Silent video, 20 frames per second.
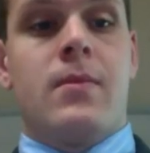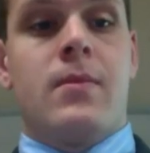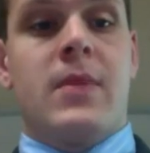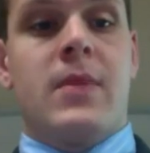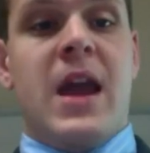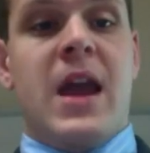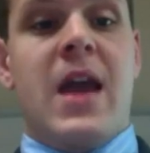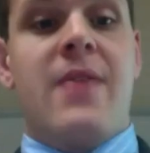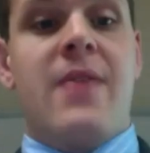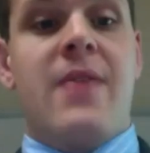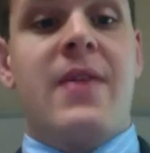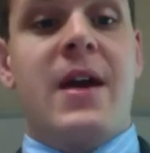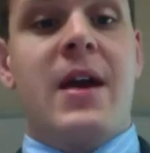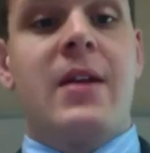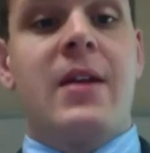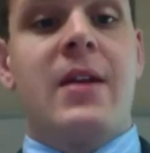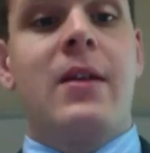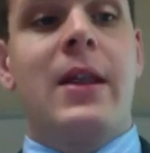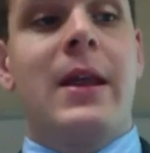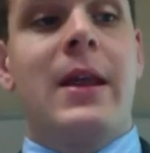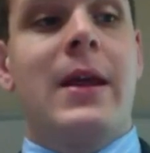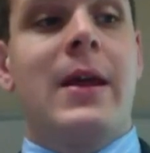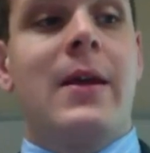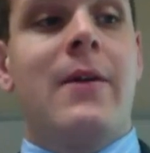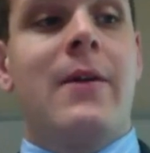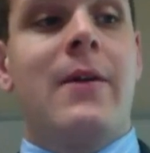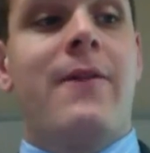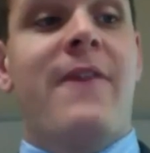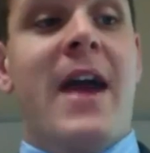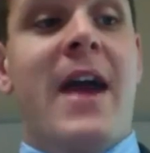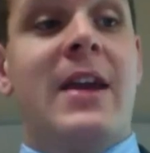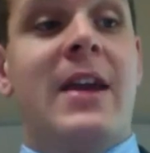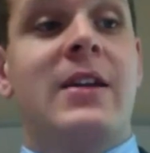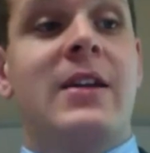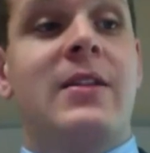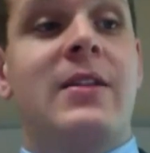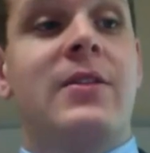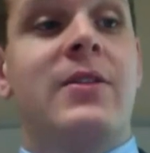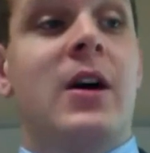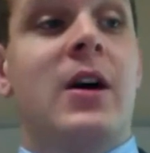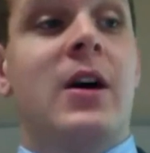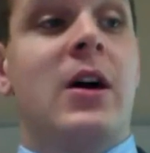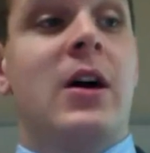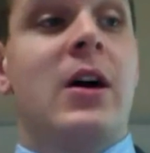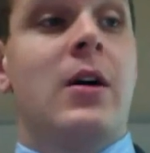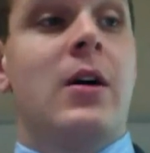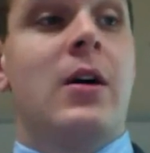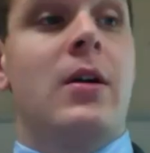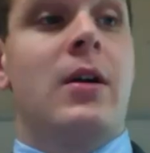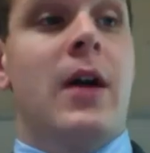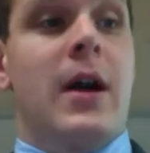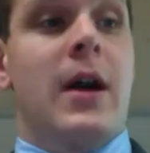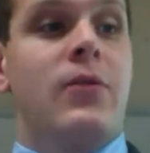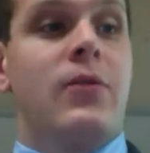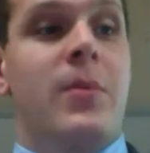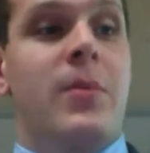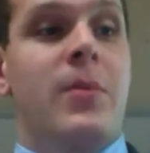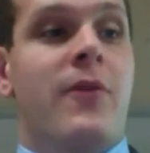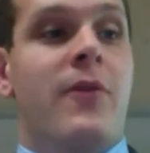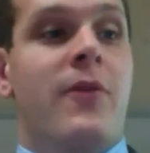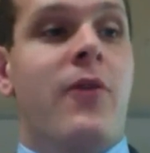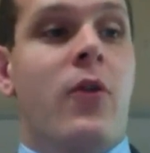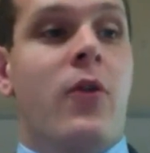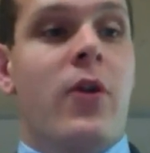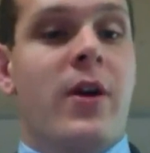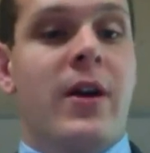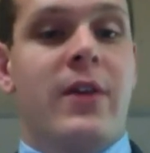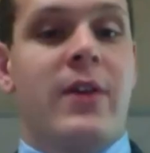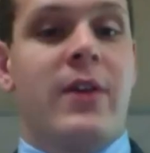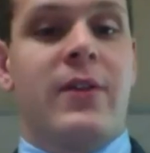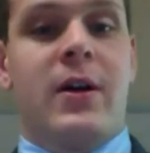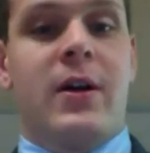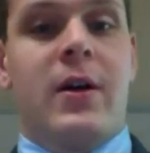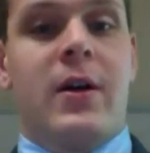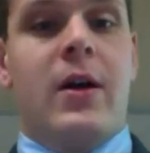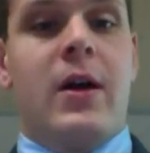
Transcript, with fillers: And then Fannin's, uh, as we said before, his uh,